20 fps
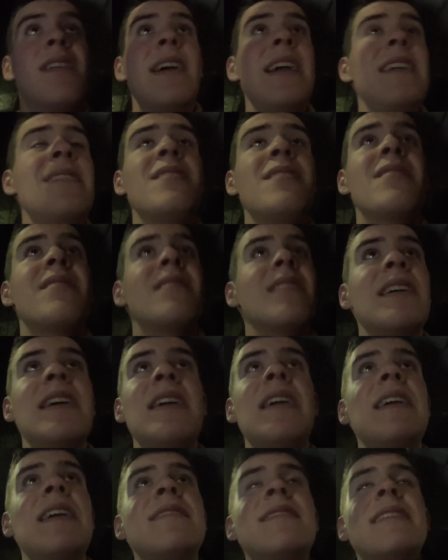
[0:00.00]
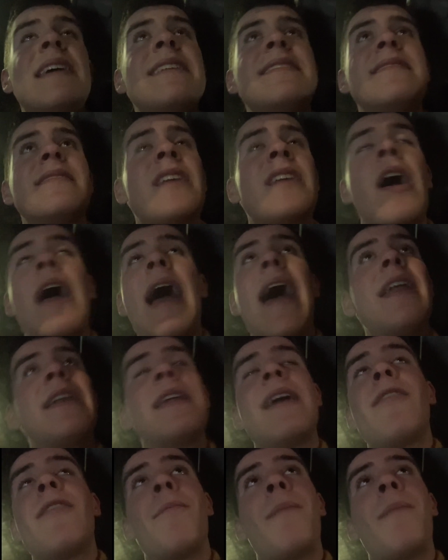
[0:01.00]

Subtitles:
he's had another